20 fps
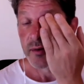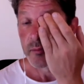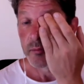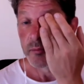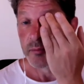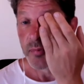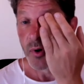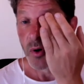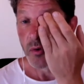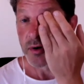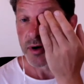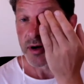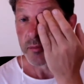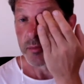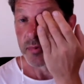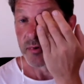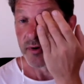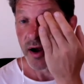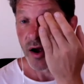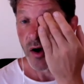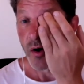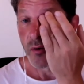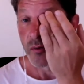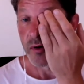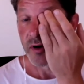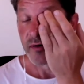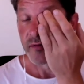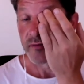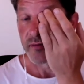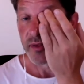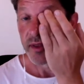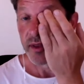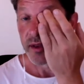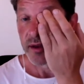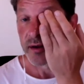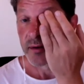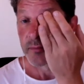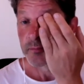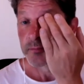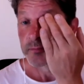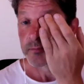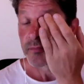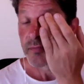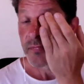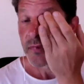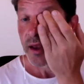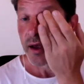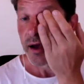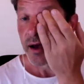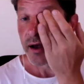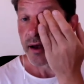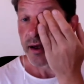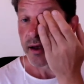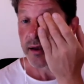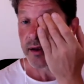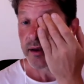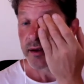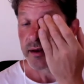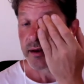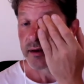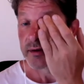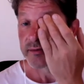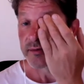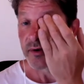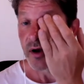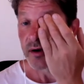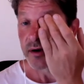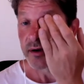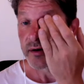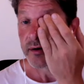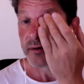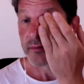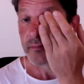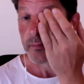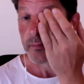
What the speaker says: bony brow of the eye socket,